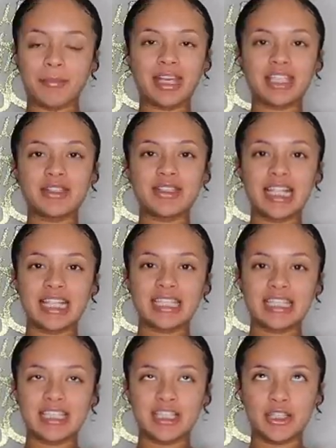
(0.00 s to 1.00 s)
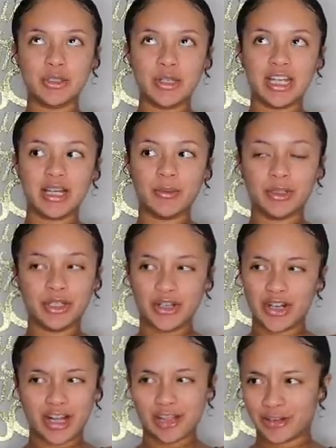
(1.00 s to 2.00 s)
It makes no sense to do it when you're
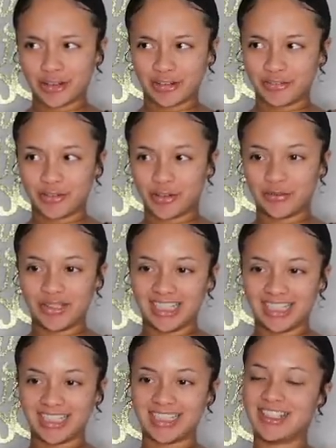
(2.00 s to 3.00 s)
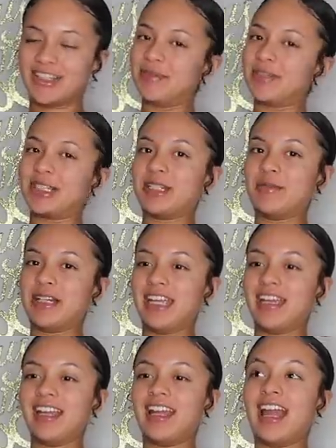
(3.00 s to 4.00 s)
not 34 weeks, so I'm just gonna wait.